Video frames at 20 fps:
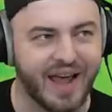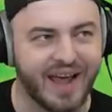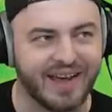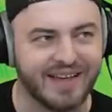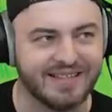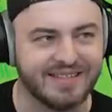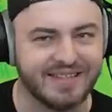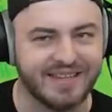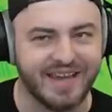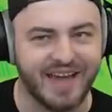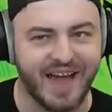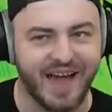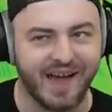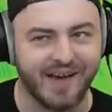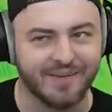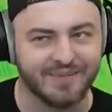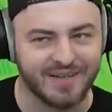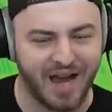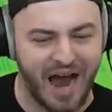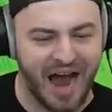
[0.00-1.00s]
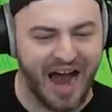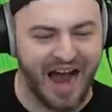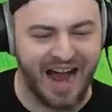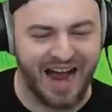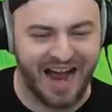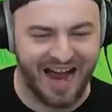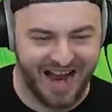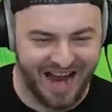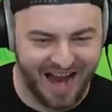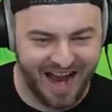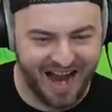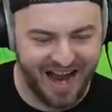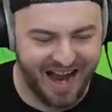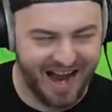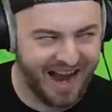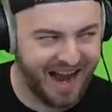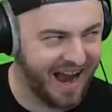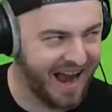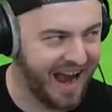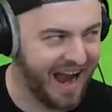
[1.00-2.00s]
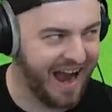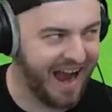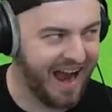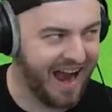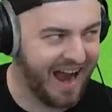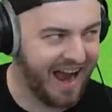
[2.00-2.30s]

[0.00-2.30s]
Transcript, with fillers: A T Ms. Ah, ah, ah,